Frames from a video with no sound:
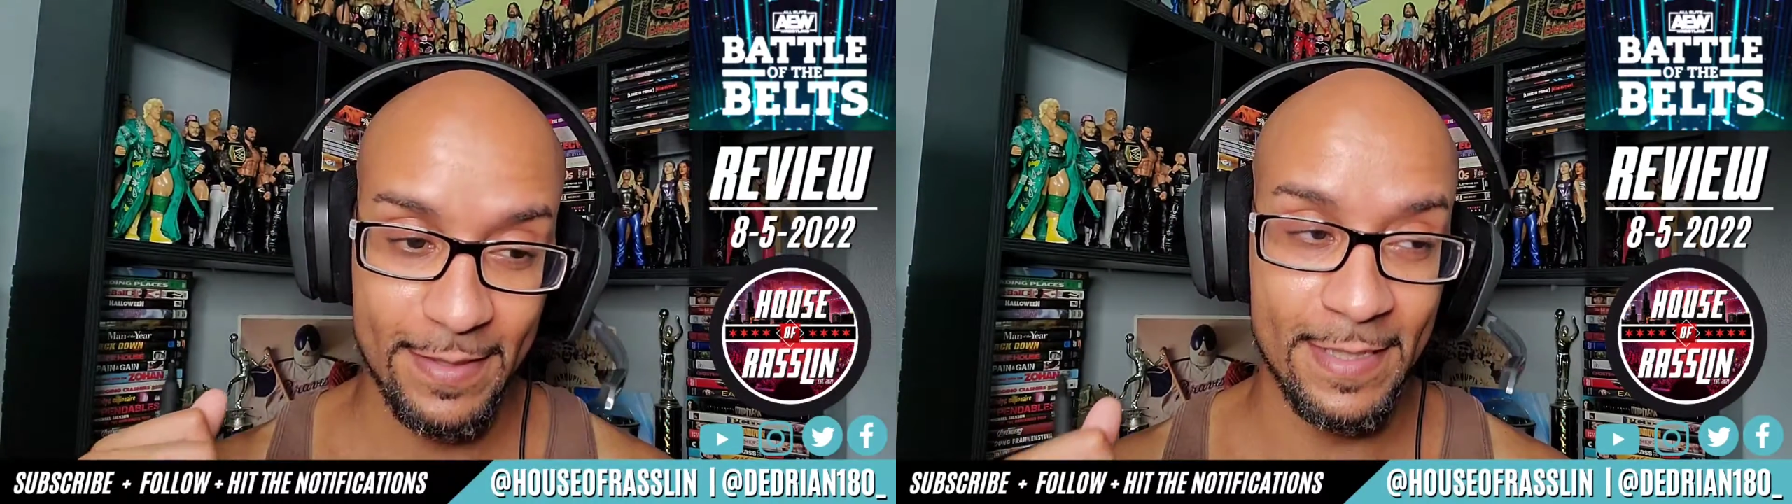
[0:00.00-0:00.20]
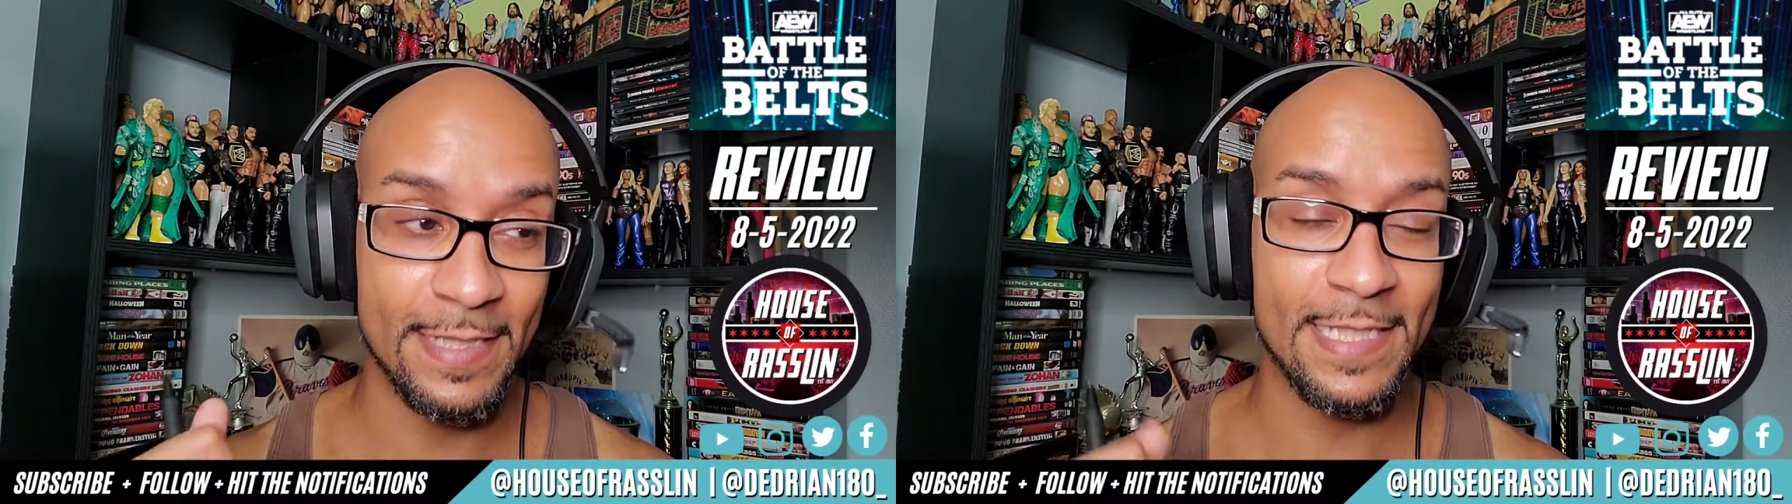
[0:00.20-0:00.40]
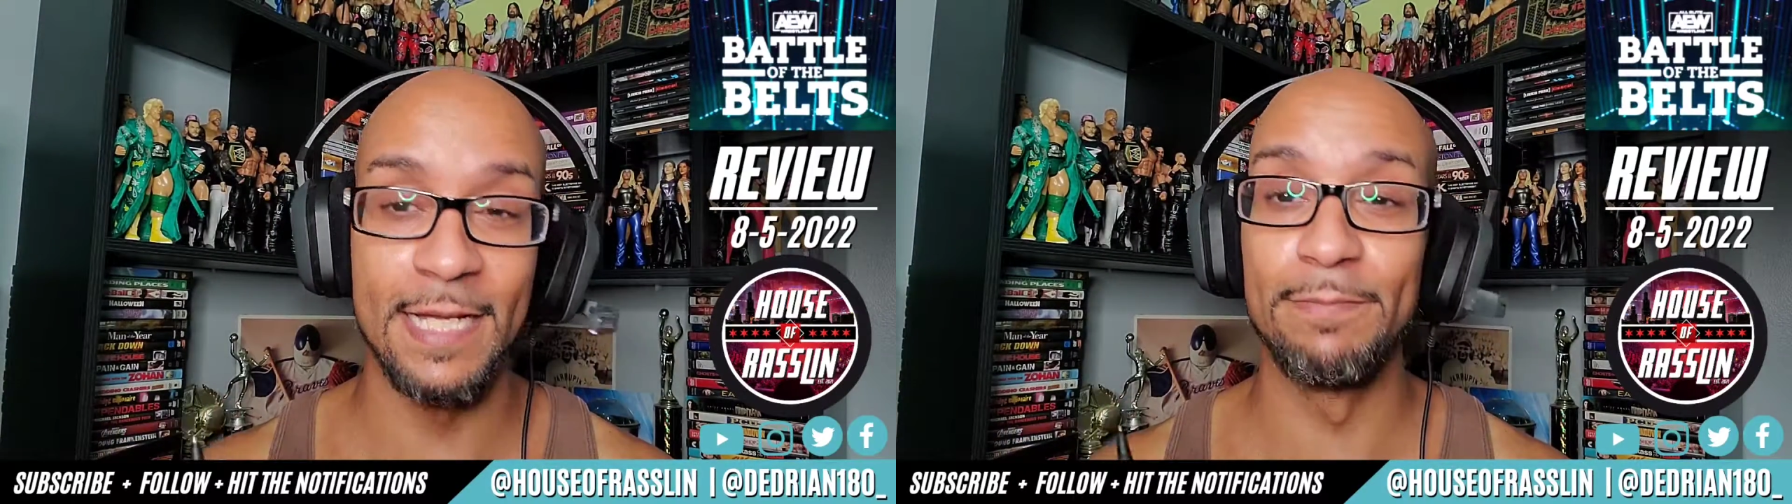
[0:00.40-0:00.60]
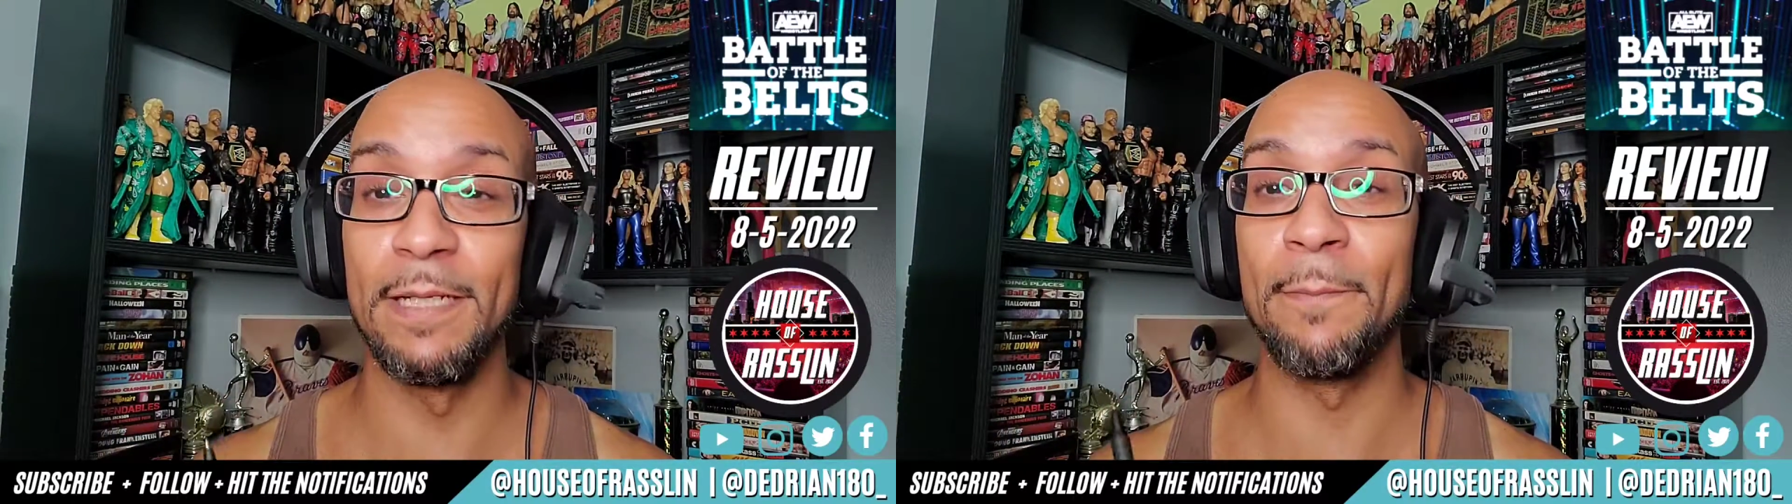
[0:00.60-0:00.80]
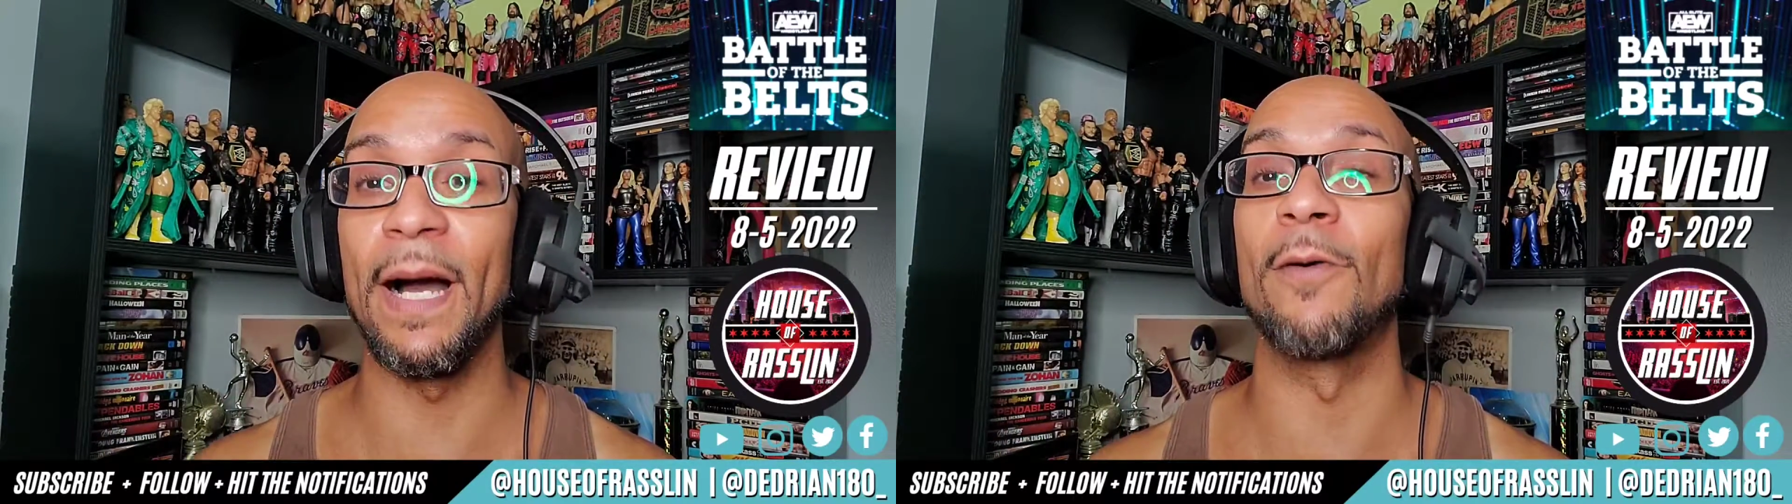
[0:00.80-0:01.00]
the
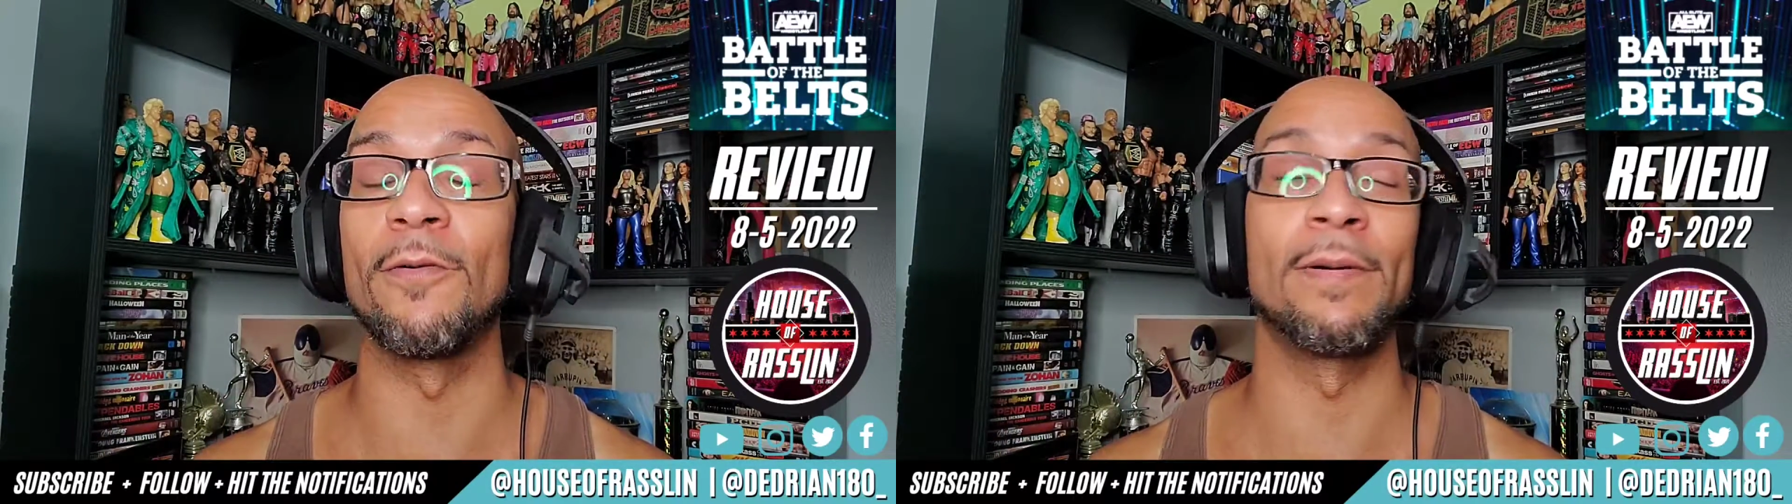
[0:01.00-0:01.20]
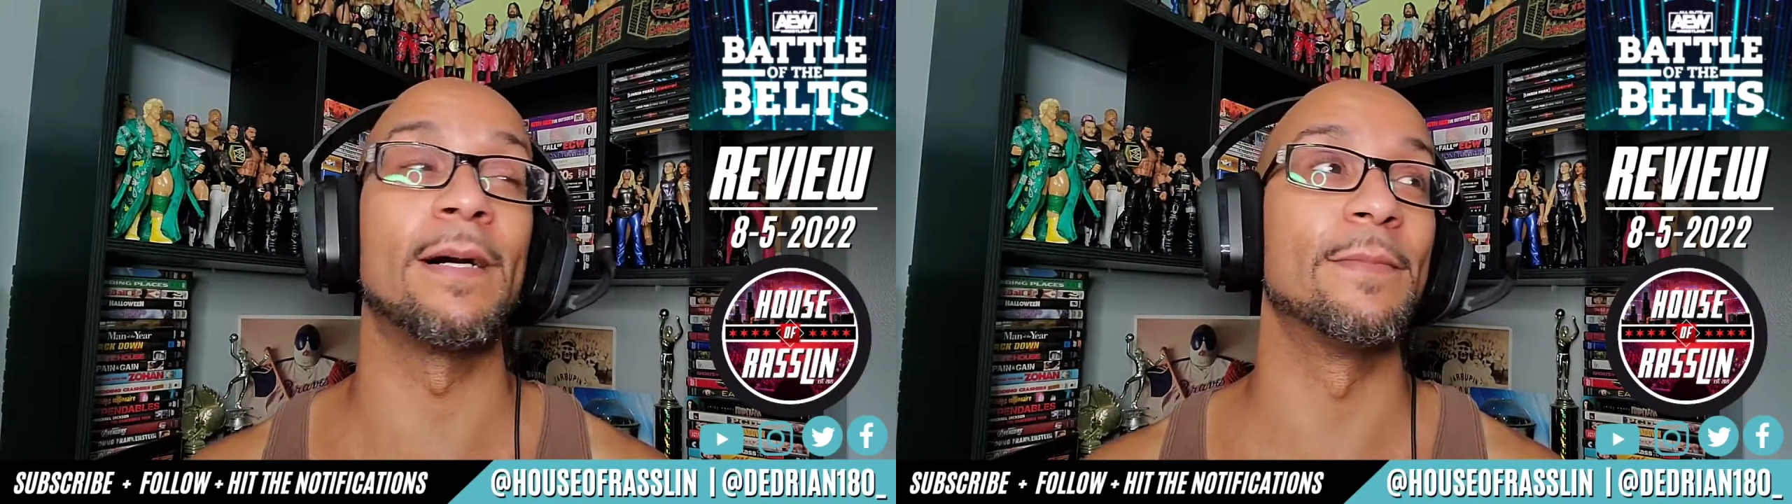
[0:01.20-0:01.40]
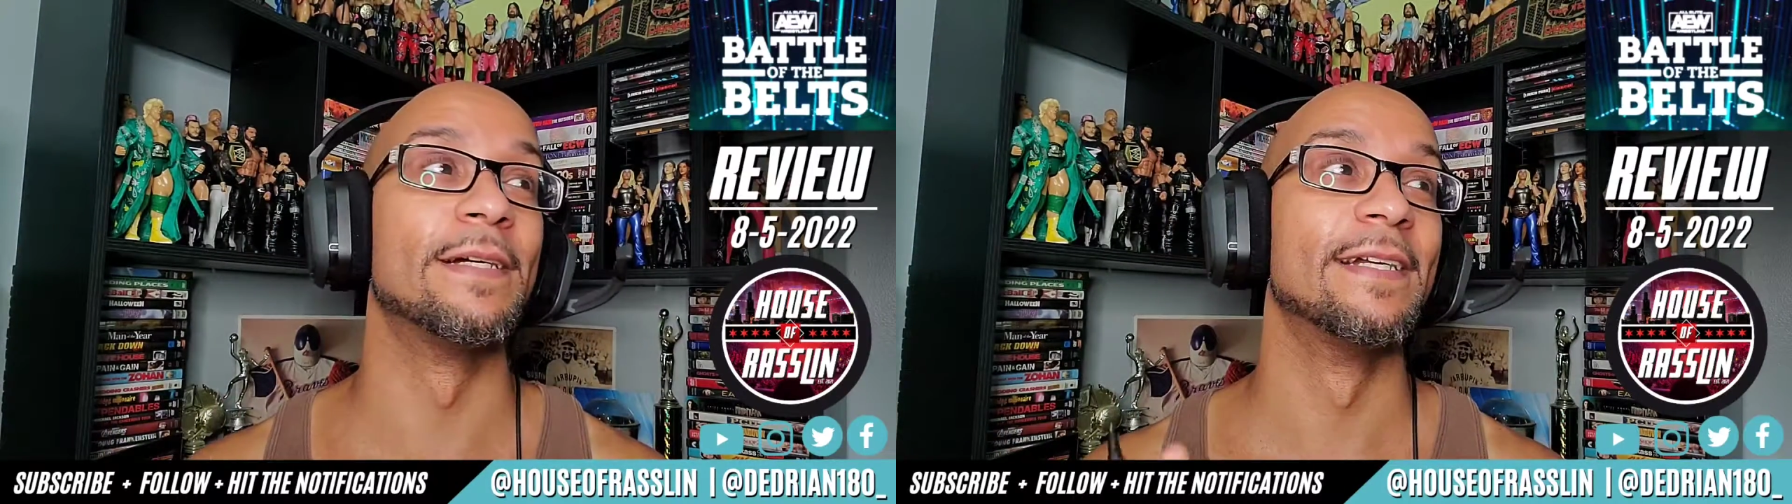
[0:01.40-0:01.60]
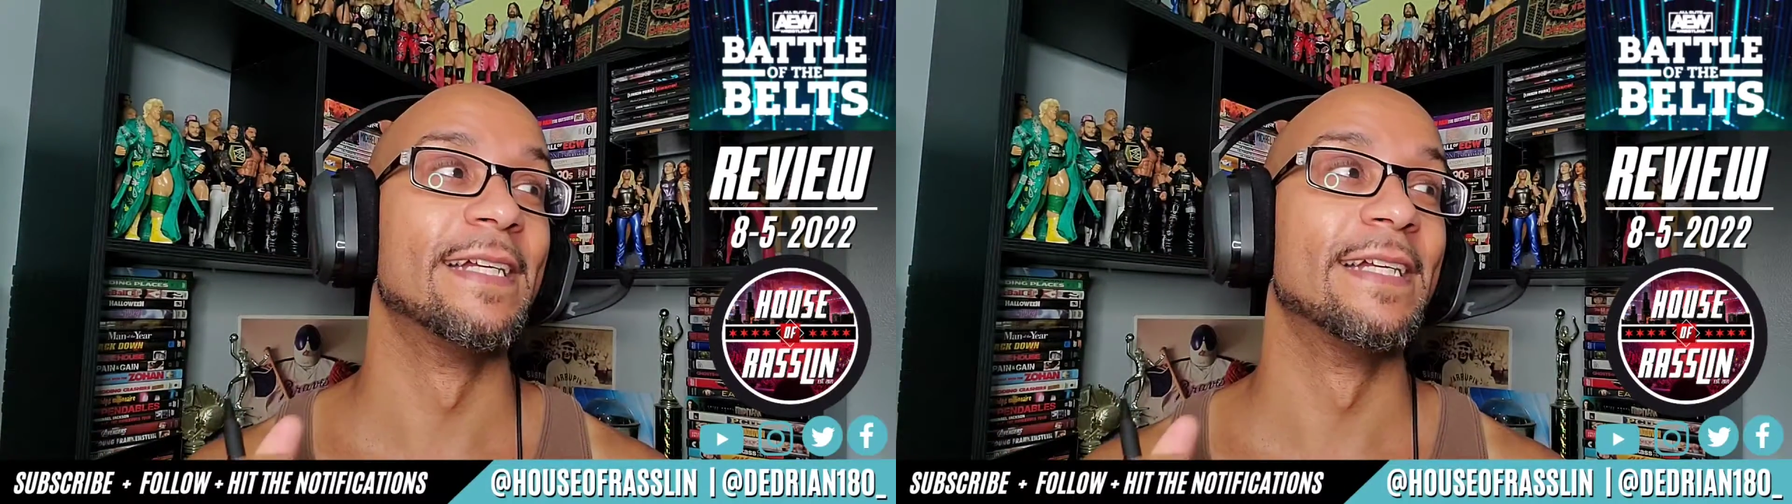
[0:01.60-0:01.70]
attempted power bomb.